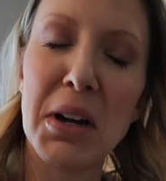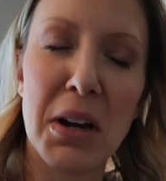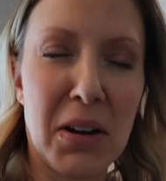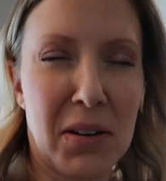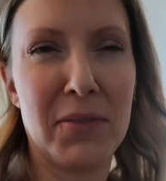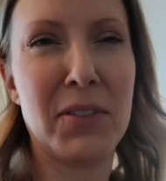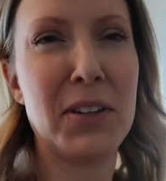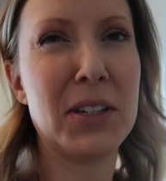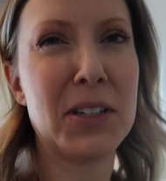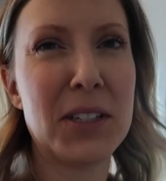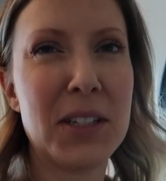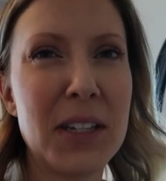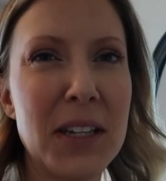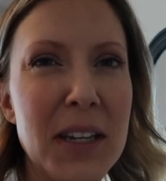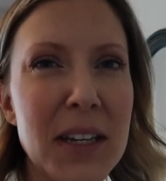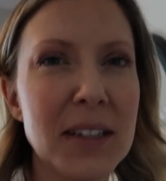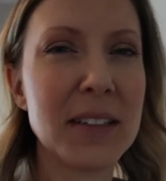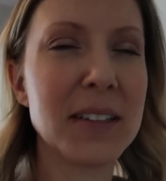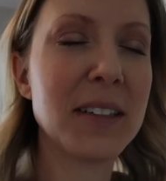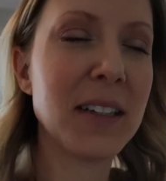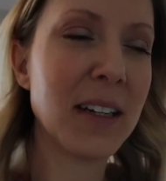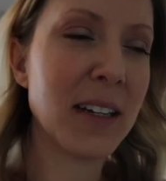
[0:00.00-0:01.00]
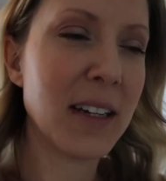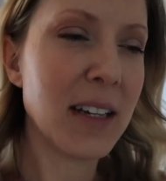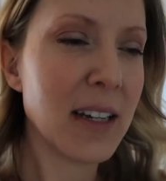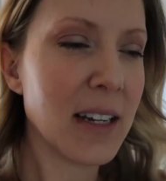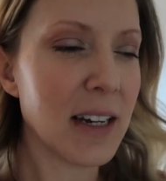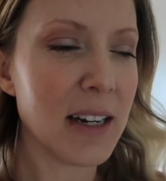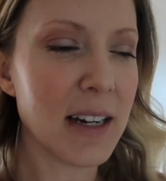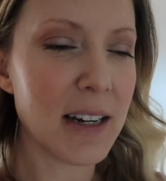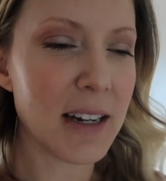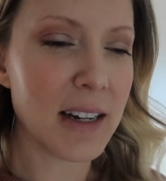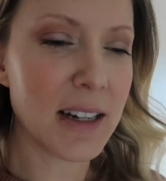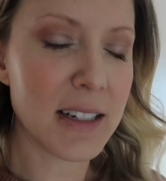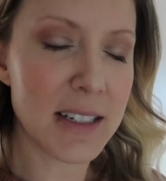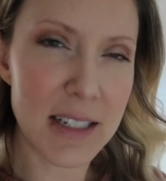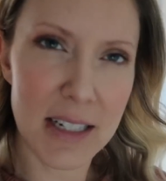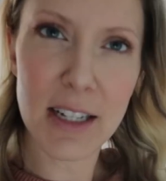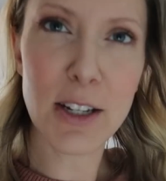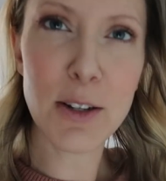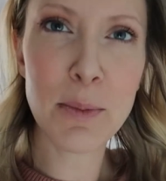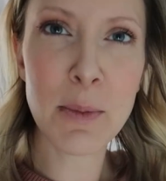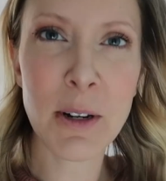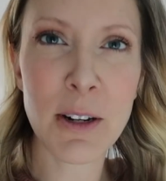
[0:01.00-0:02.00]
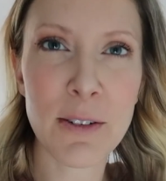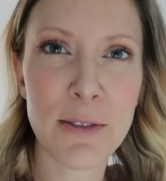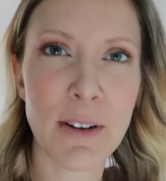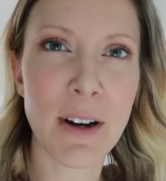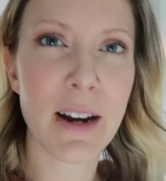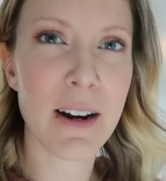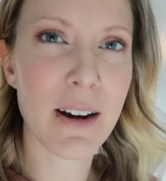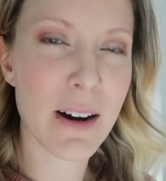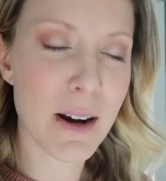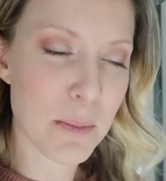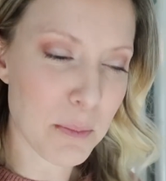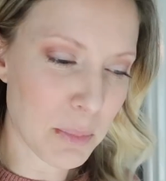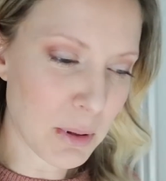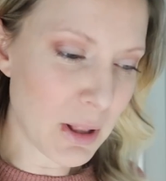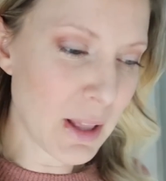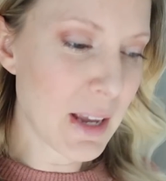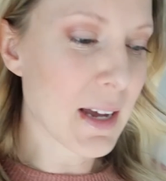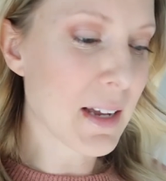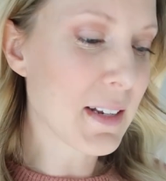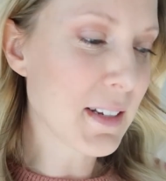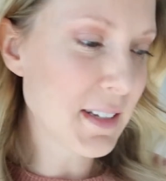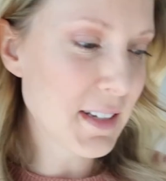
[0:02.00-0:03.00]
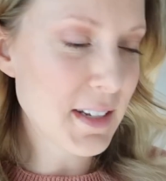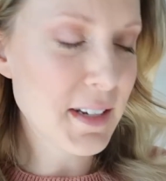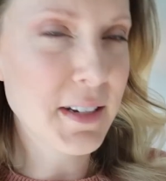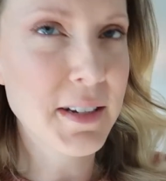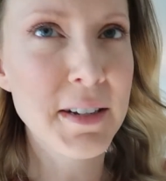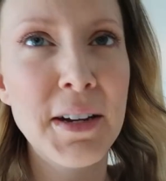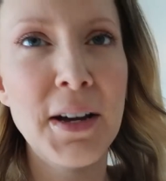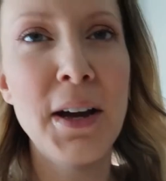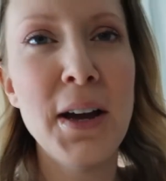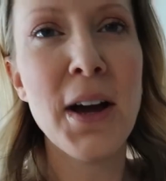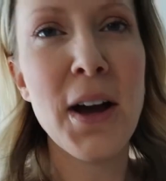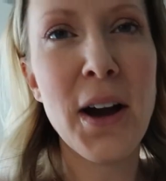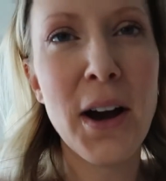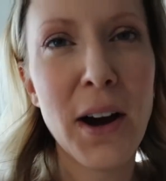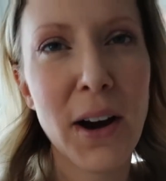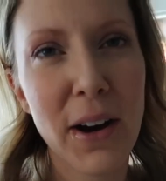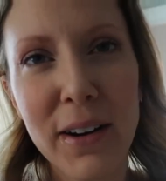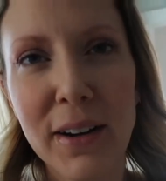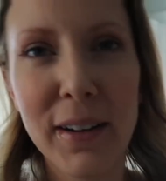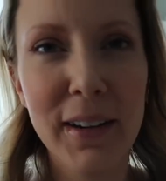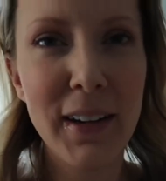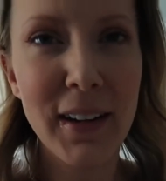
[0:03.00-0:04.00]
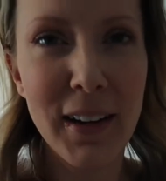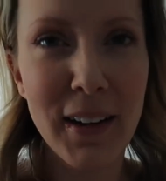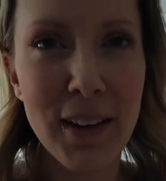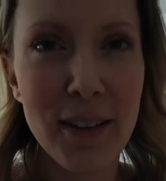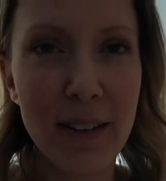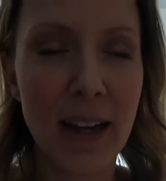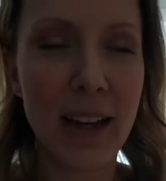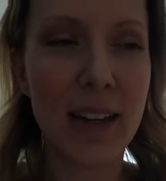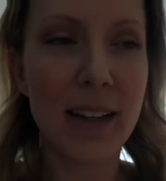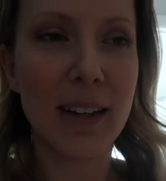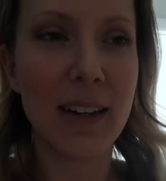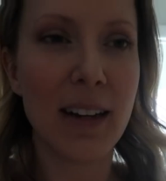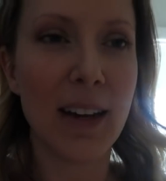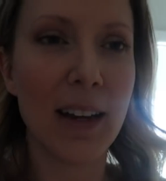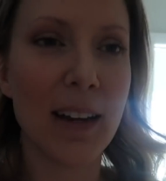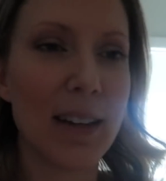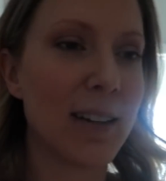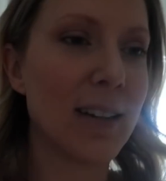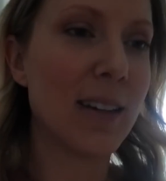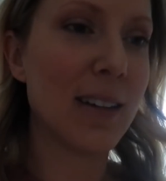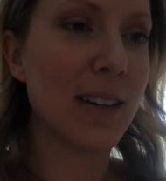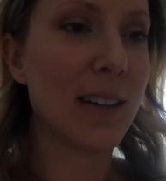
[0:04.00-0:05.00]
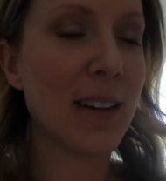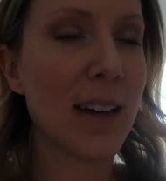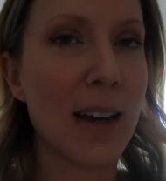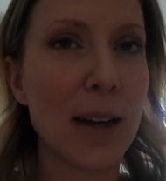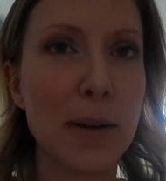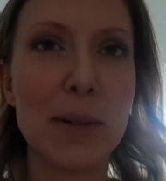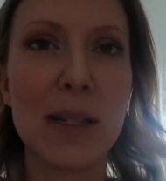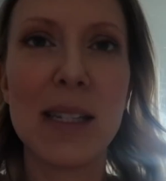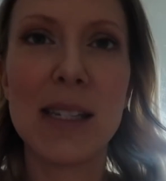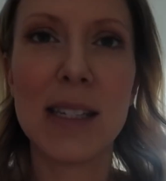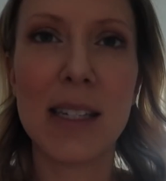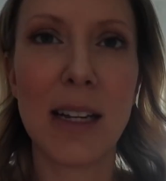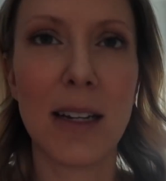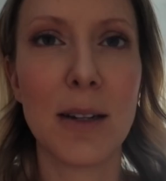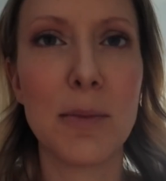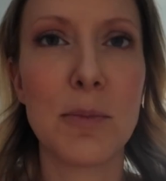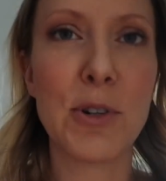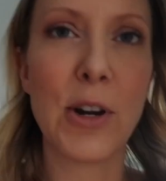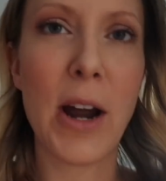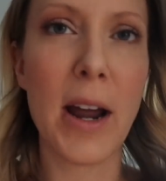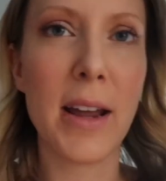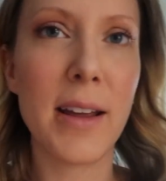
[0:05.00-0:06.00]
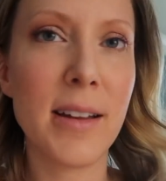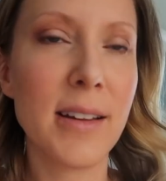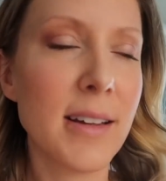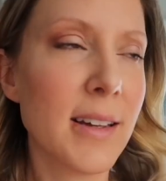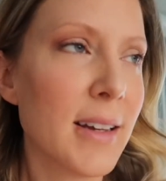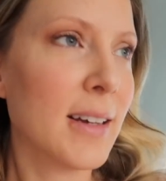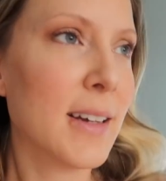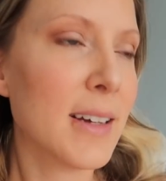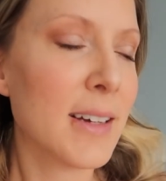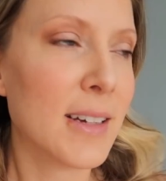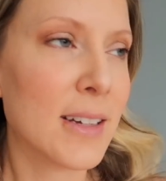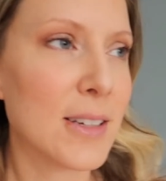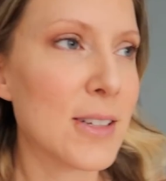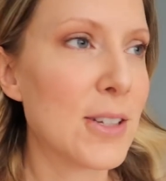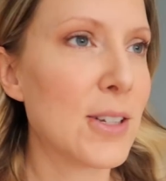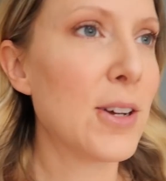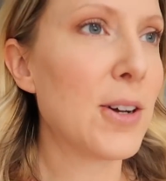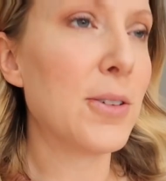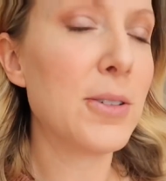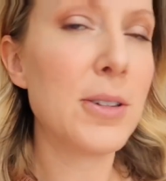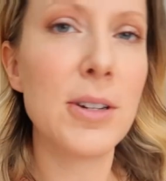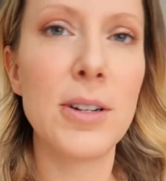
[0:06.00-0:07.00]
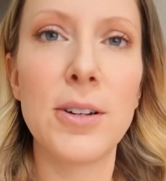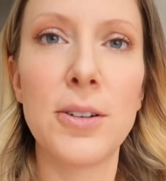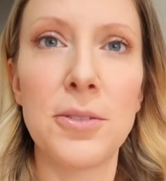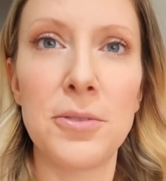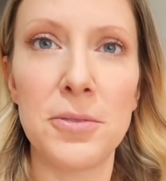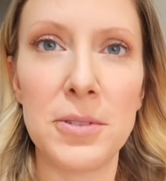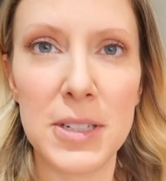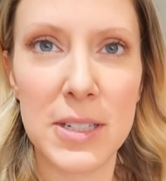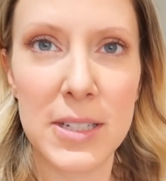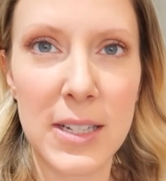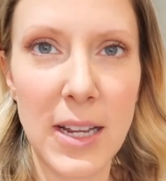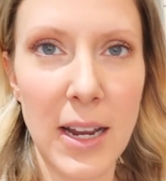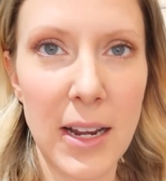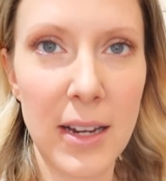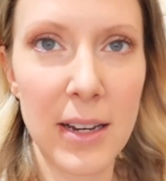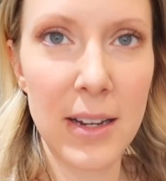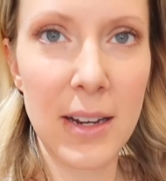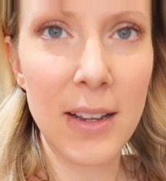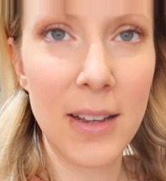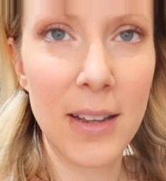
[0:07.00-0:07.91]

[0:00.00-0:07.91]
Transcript: obviously a dehumidifier and plants aren't gonna go hand in hand. I would suck them dry. So we decided